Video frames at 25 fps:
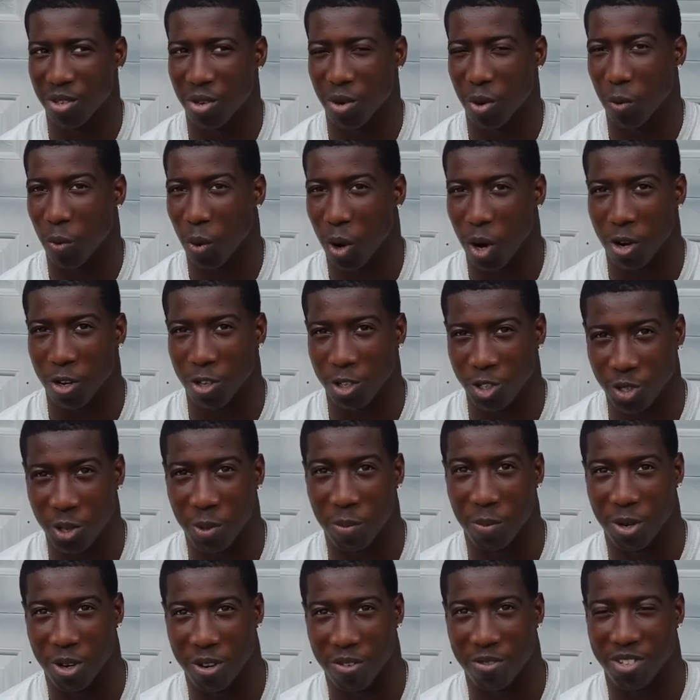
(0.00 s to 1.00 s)
Why are you
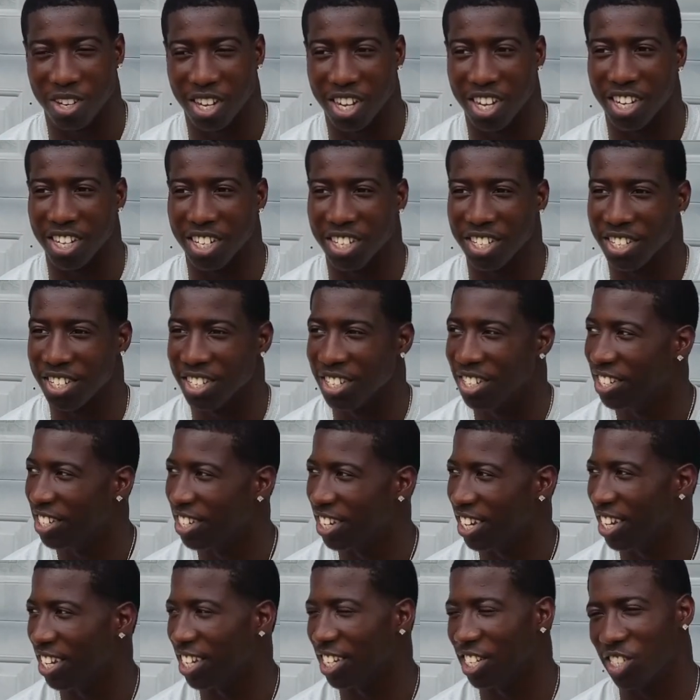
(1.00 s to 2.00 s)
jumping off sides?
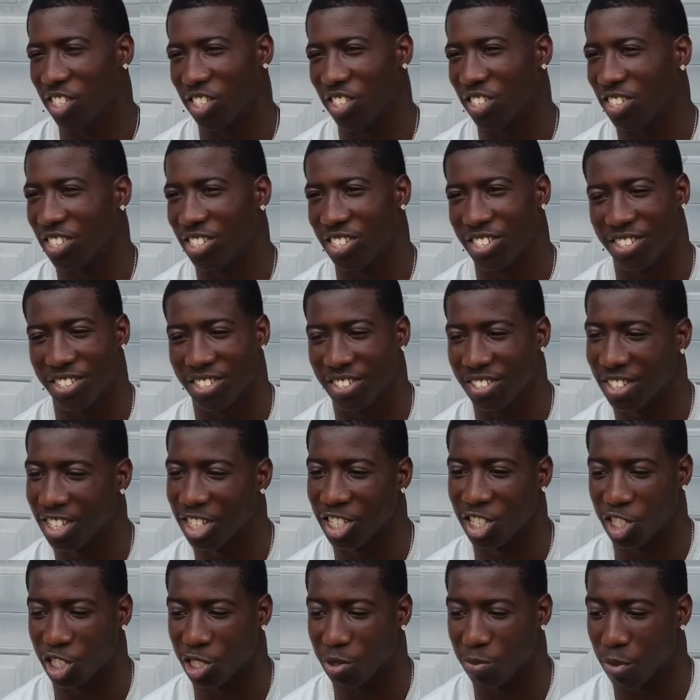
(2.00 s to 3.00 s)
And it
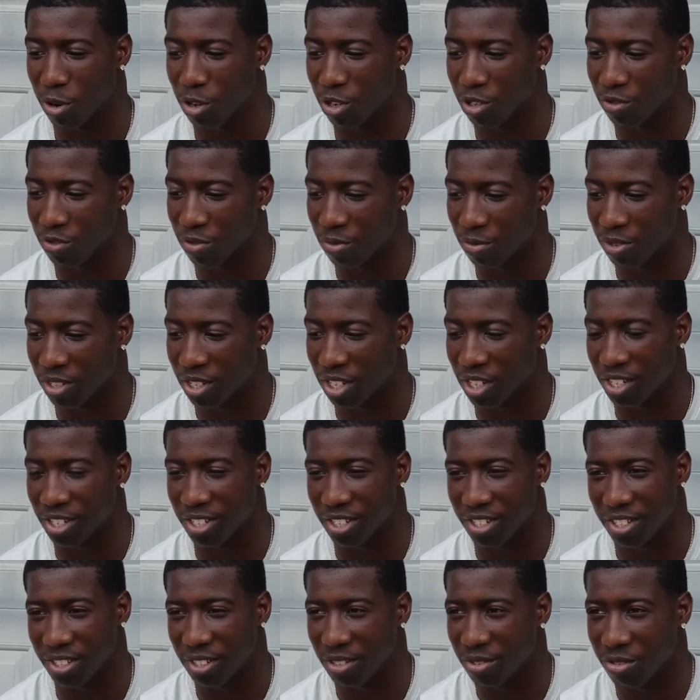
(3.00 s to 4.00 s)
just sparks from
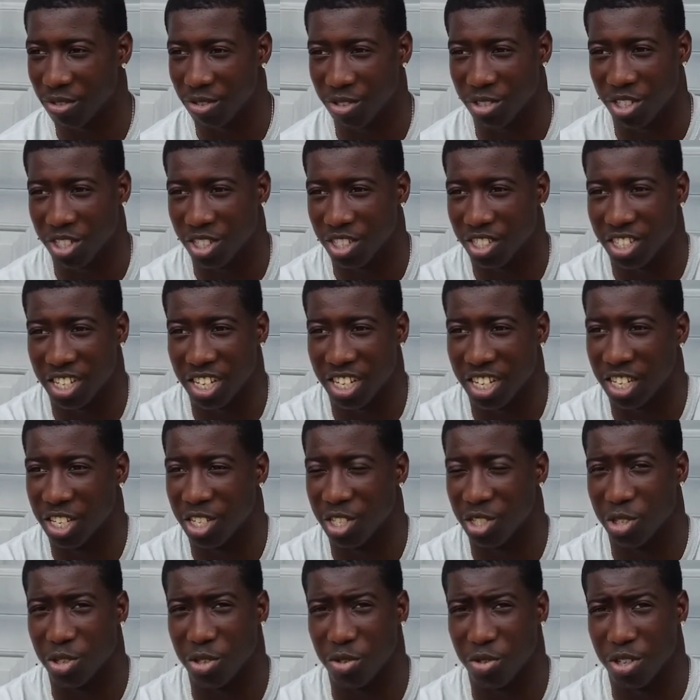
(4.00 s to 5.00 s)
there. We were just getting
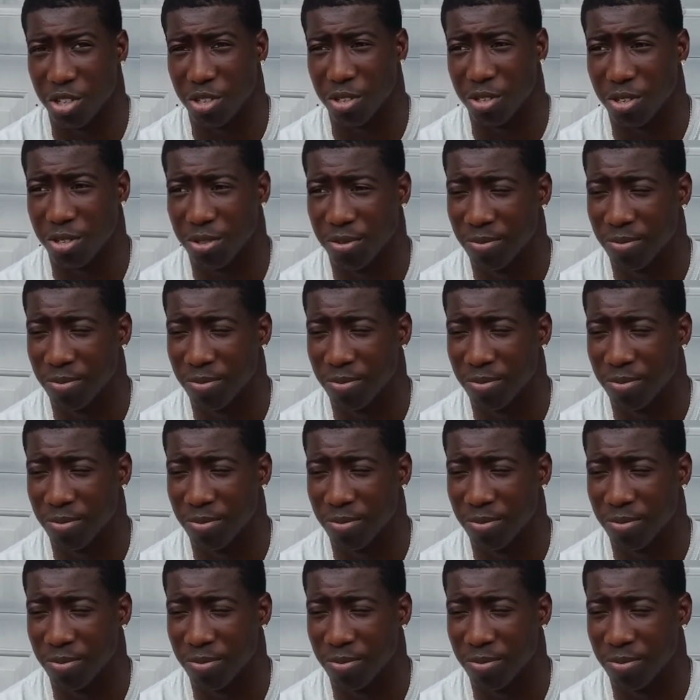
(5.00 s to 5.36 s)
into it.